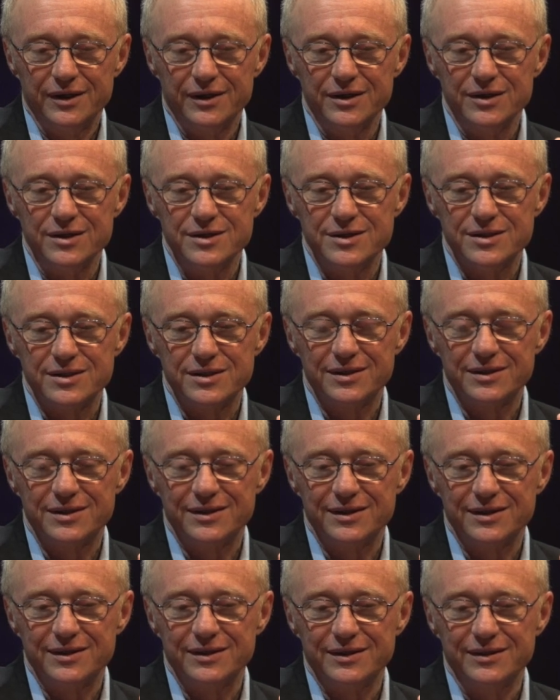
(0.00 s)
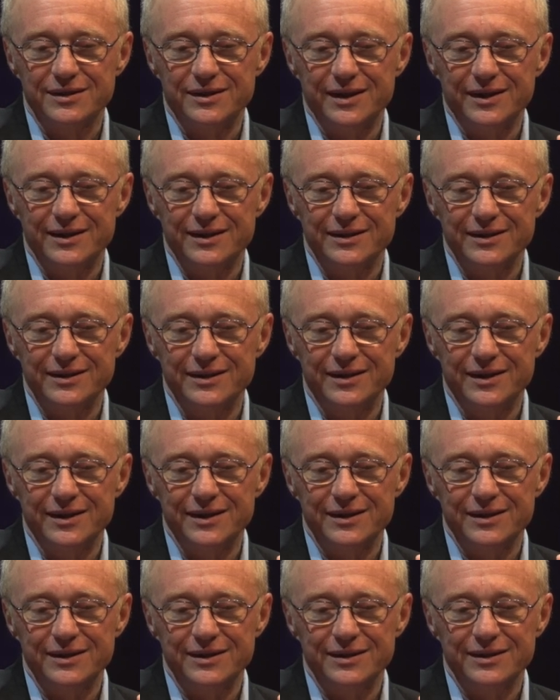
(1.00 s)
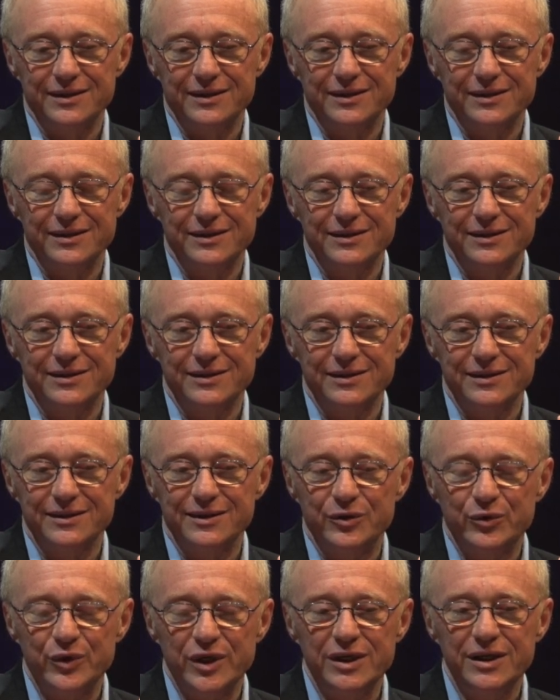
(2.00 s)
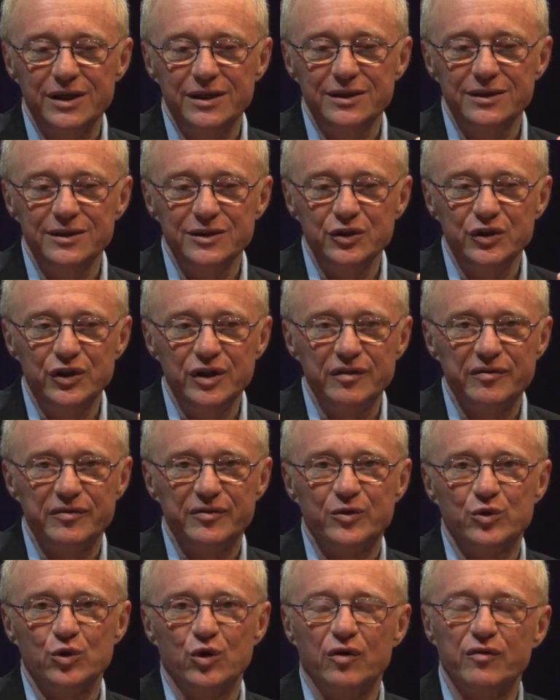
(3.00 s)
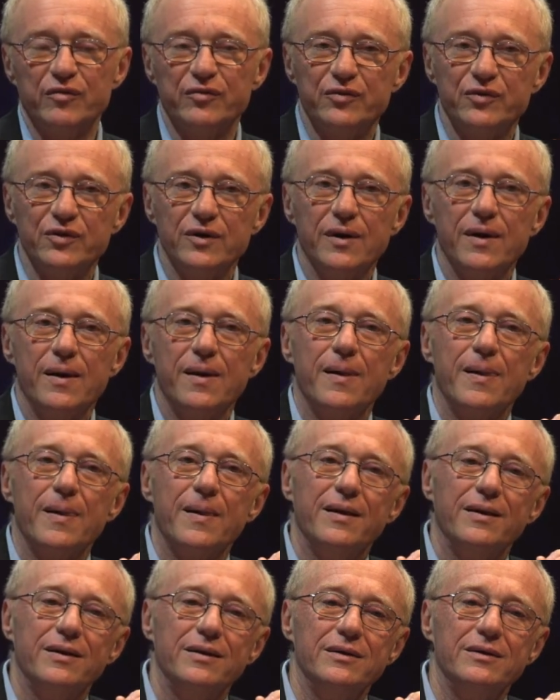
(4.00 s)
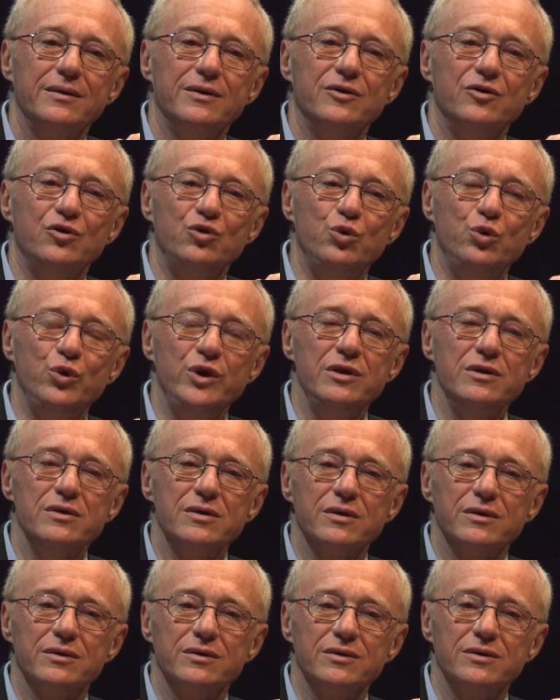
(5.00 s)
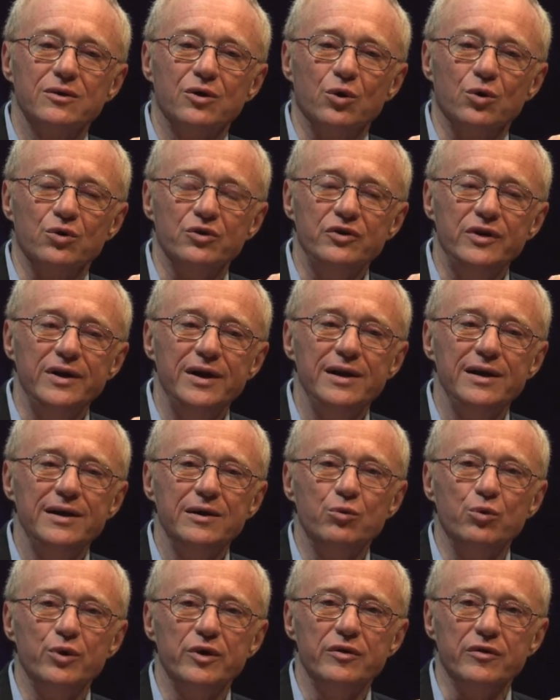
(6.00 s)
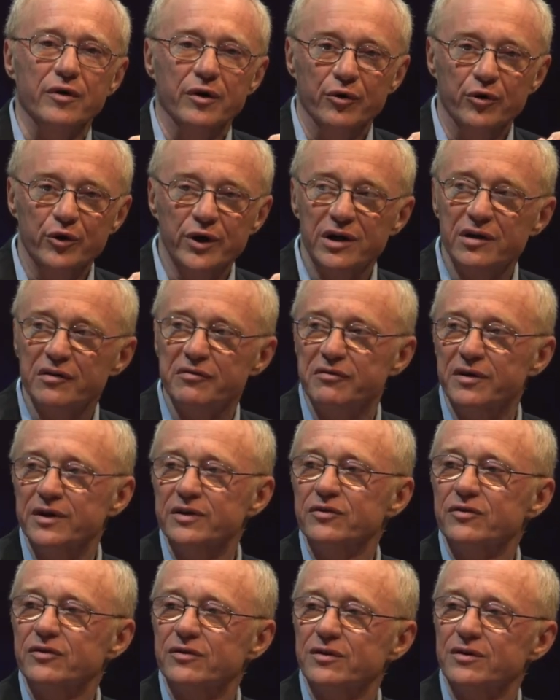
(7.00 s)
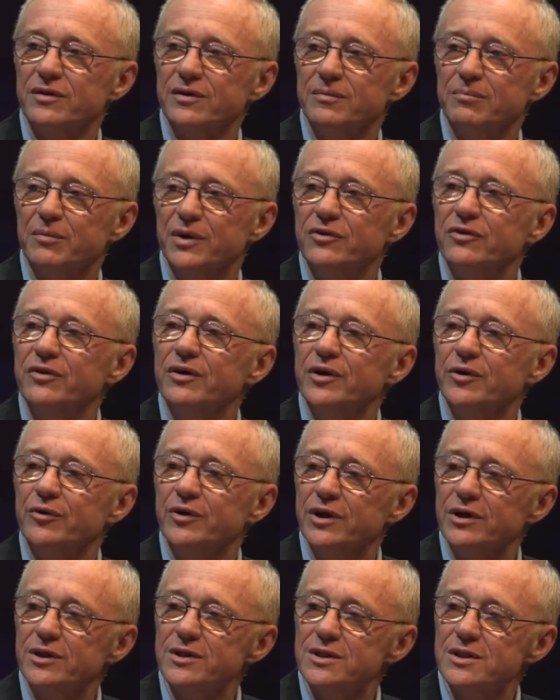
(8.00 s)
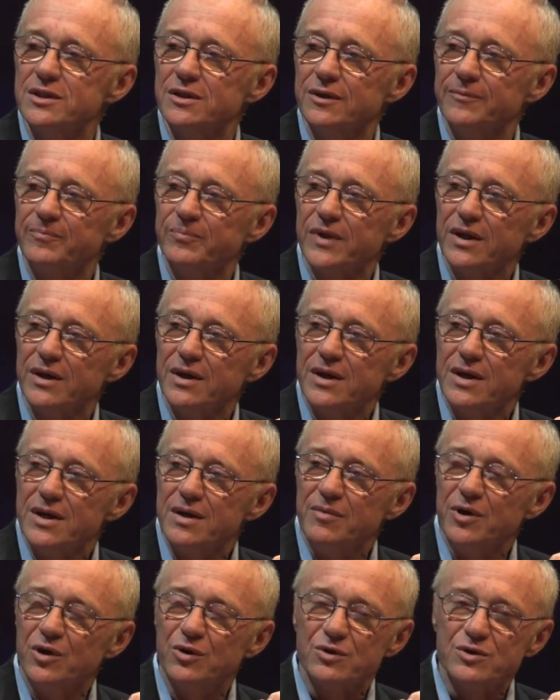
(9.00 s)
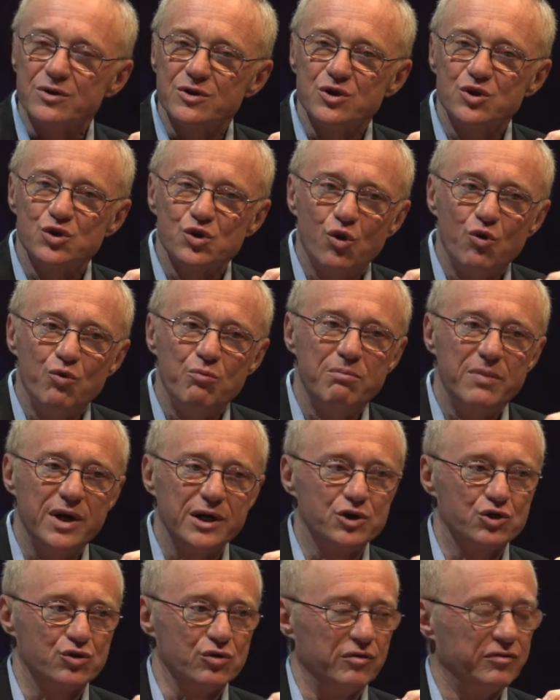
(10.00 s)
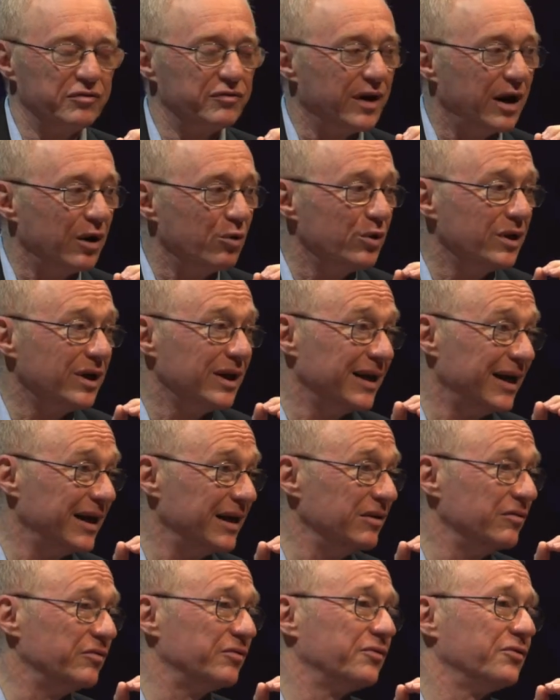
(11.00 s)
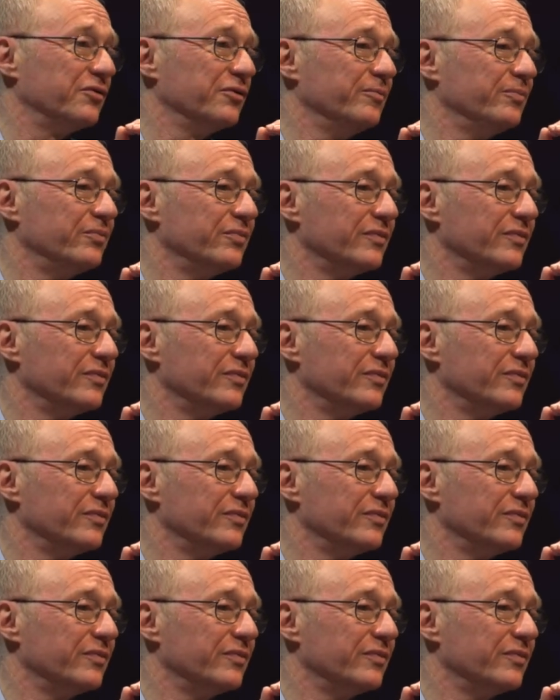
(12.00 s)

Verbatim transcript: is the, the, the really gift of doing or dealing with relevant materials. Because so much of our life